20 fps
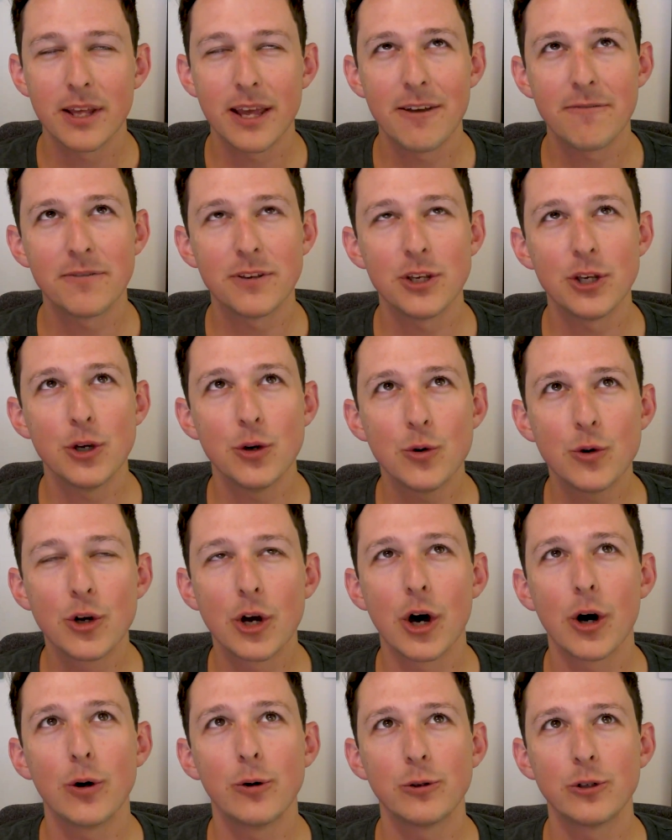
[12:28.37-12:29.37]
if you
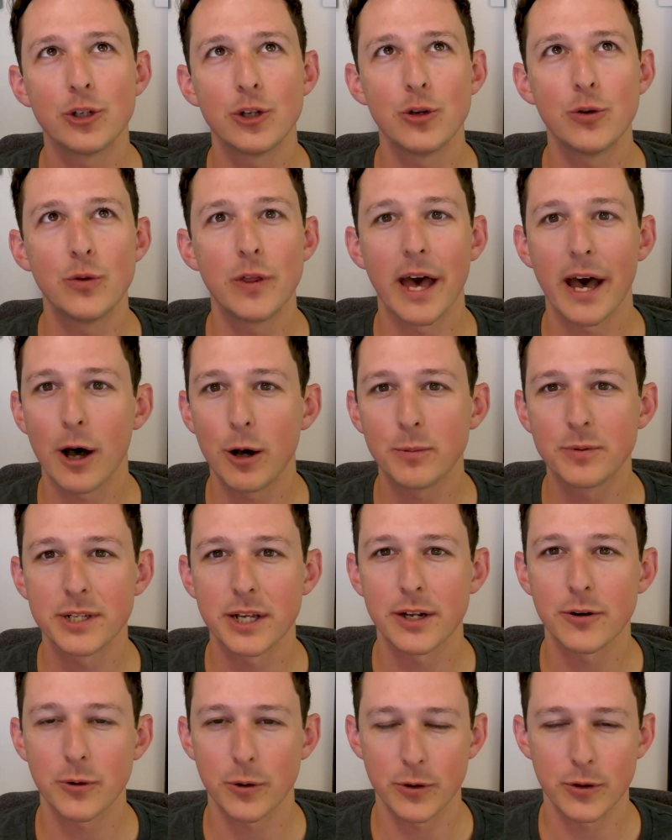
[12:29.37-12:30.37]
go to the help
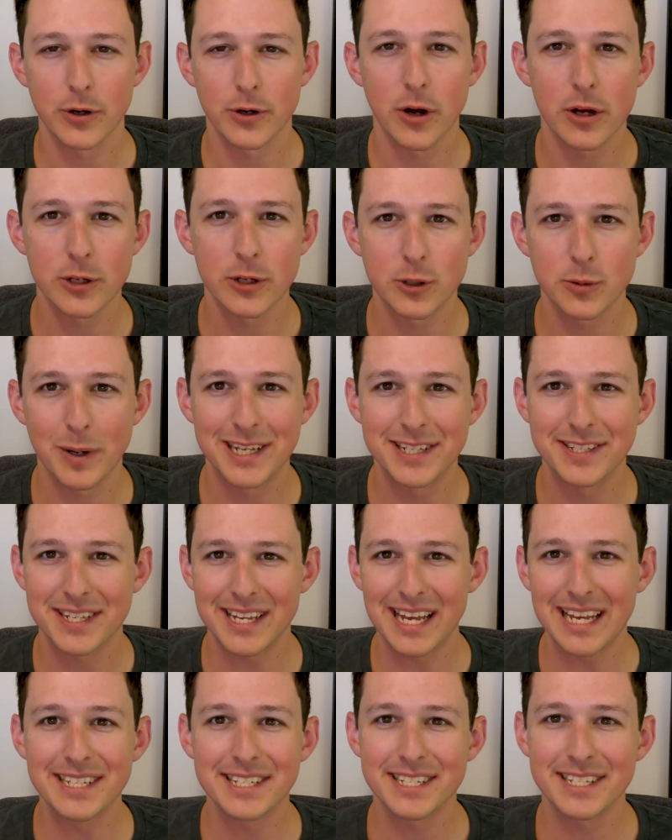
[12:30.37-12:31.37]
center or the knowledge base
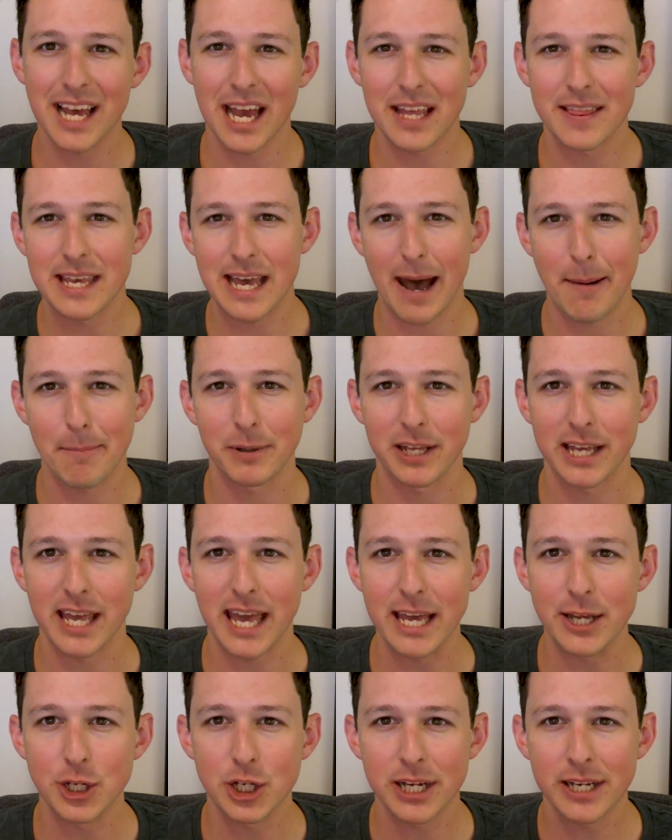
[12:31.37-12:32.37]
inside the
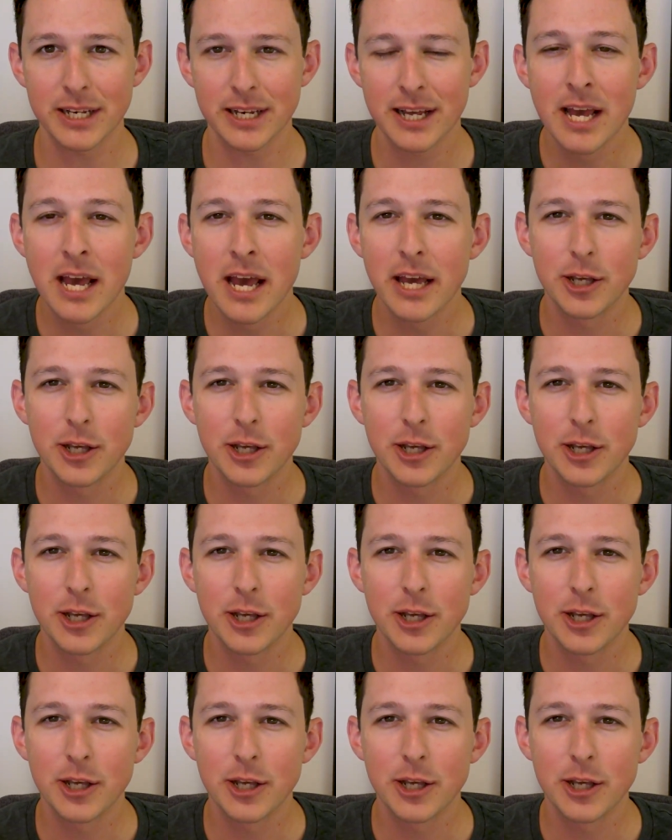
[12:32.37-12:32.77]
application,